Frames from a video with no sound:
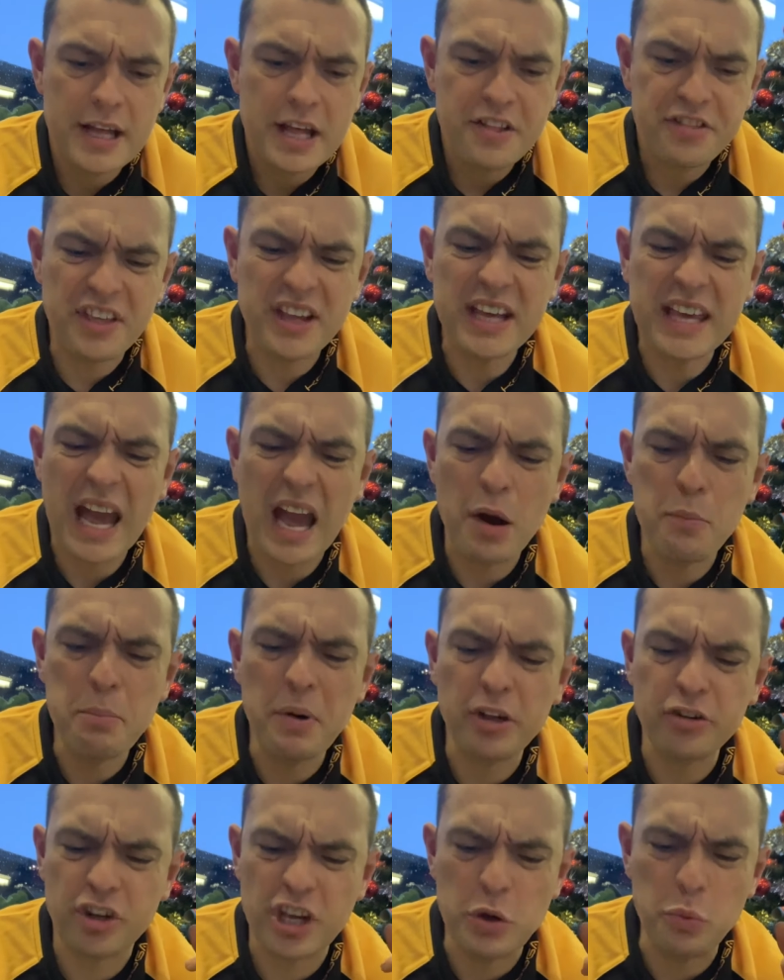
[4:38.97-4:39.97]
Think how
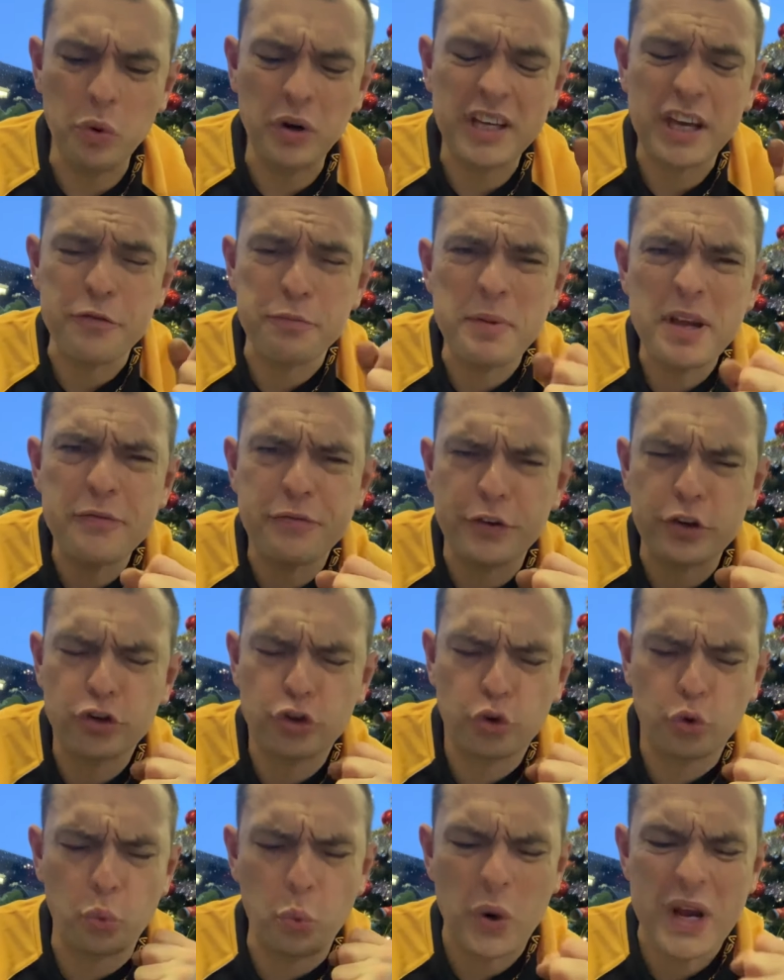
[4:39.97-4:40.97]
much he will give me for
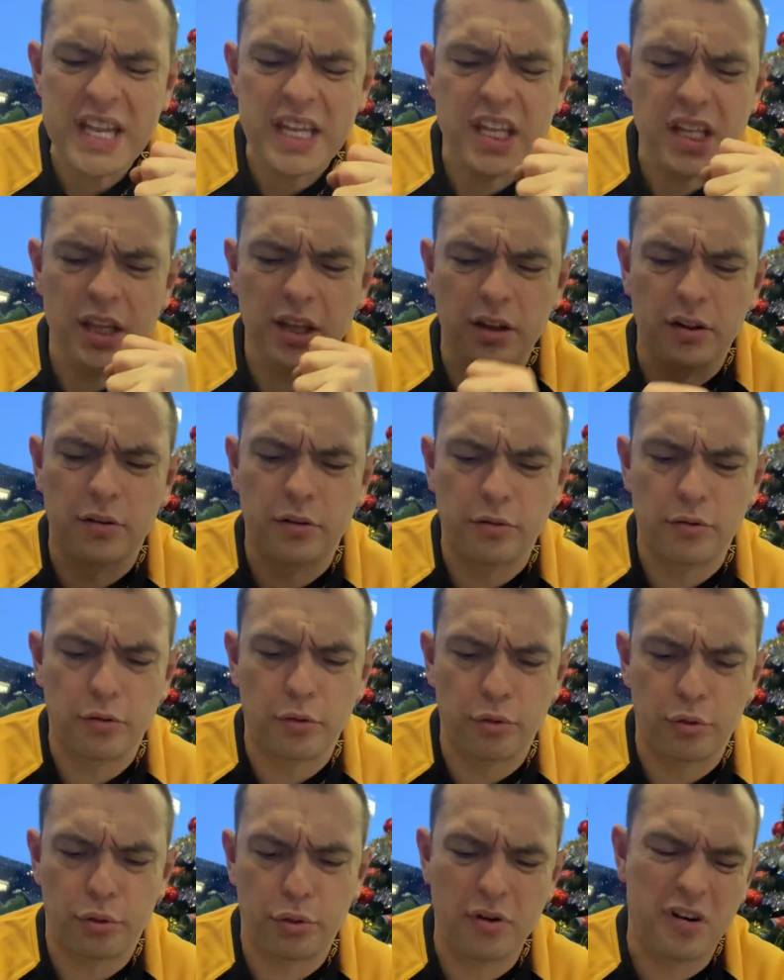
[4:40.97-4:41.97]

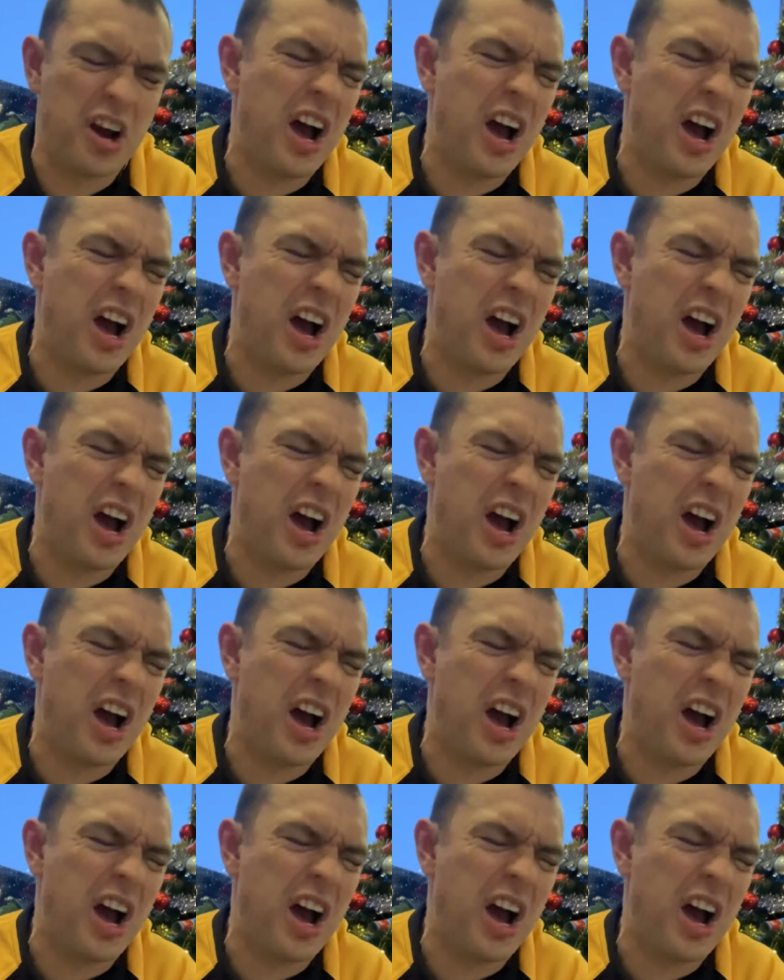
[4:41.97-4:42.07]
twins.